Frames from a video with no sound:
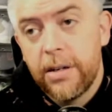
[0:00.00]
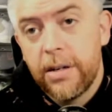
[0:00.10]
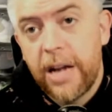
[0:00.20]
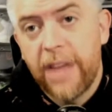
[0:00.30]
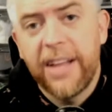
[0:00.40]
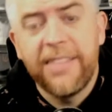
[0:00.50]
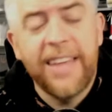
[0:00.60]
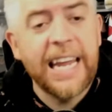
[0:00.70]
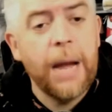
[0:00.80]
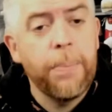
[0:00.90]
Now, they
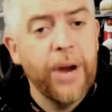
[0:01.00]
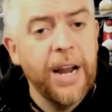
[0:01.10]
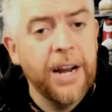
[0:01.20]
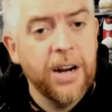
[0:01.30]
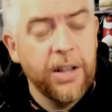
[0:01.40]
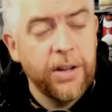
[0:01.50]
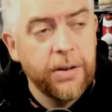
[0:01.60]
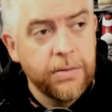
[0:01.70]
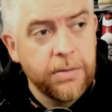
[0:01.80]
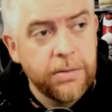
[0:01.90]
take out Brandon
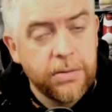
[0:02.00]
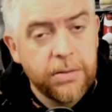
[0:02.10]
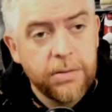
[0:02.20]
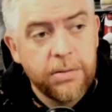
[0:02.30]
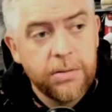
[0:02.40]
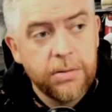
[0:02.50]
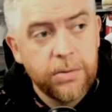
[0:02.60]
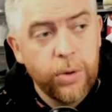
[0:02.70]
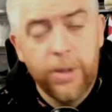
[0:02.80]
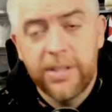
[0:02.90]
Cutler,
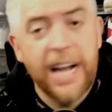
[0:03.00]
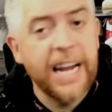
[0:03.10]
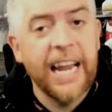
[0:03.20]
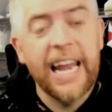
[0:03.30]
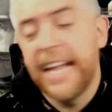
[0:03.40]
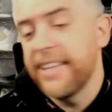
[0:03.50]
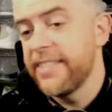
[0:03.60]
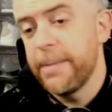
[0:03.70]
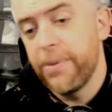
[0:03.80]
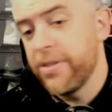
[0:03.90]
who is not going to get any
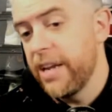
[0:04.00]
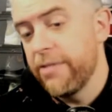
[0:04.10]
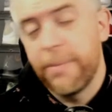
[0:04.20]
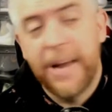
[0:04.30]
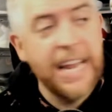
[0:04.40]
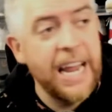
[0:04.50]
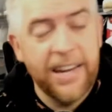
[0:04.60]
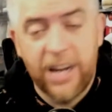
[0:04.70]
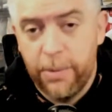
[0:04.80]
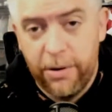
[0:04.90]
sympathy from
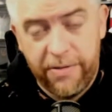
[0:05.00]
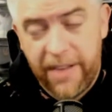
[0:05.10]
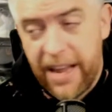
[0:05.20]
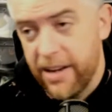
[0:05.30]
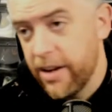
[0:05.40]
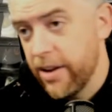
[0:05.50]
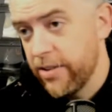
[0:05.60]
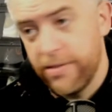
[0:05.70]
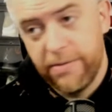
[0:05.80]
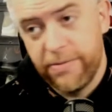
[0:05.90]
any AEW fan
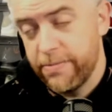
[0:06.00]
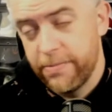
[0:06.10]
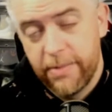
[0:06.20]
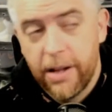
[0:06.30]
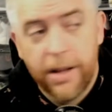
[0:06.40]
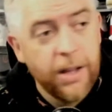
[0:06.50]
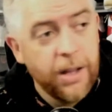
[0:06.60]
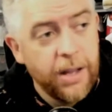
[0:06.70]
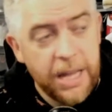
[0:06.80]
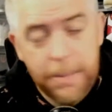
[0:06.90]
because of
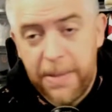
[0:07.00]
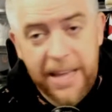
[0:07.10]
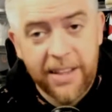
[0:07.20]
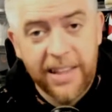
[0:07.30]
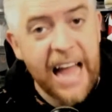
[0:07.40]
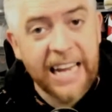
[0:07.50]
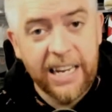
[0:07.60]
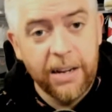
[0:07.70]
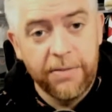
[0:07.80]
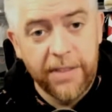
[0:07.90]
him being the
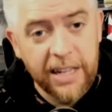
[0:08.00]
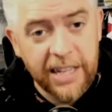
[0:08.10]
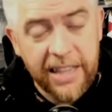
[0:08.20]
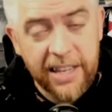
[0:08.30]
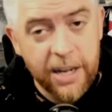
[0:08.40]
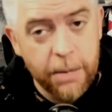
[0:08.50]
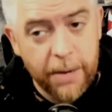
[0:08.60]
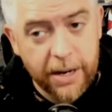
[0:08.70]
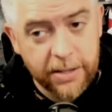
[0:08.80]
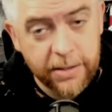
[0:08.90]
lackey of the Elite Young
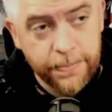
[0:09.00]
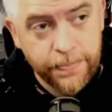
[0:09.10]
Bucks.